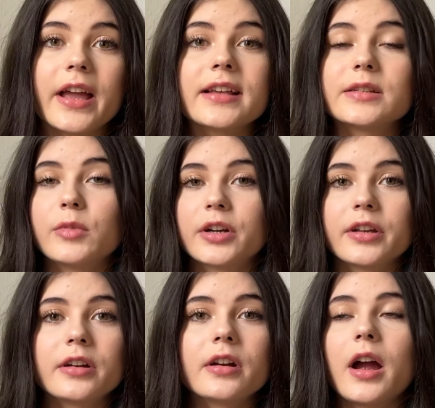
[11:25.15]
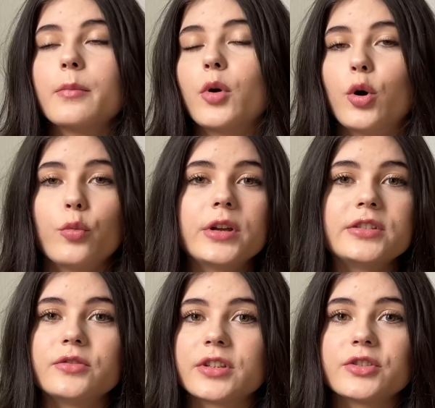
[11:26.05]
As a marketer, I'm always
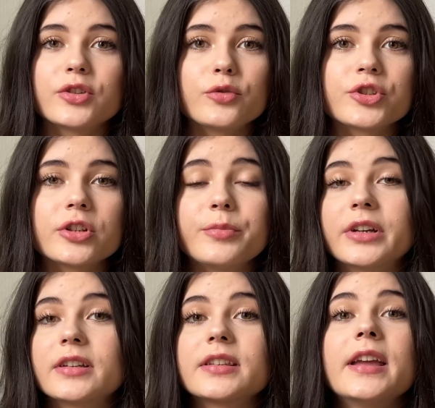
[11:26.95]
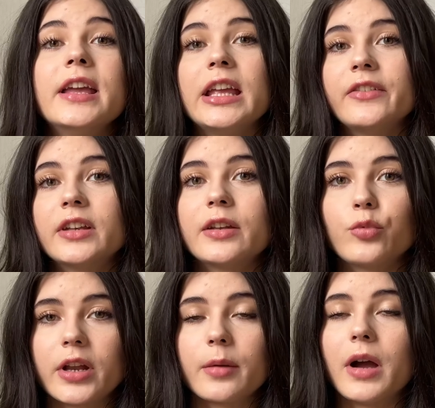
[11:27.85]
using social because even
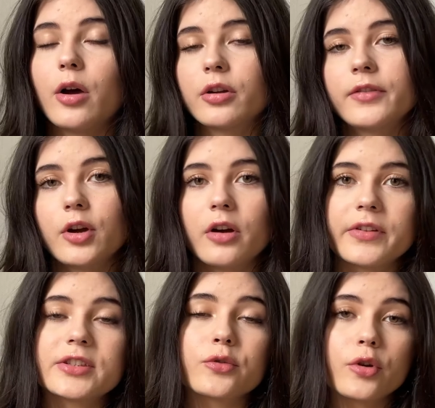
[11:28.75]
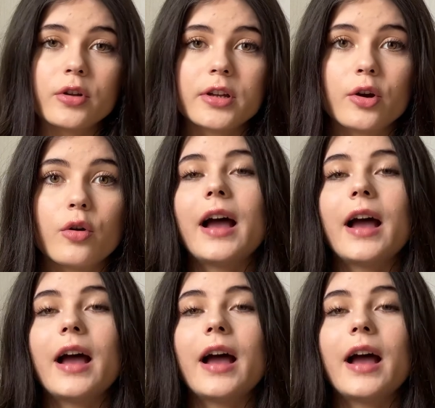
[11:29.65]
when I'm out of the office or on the go,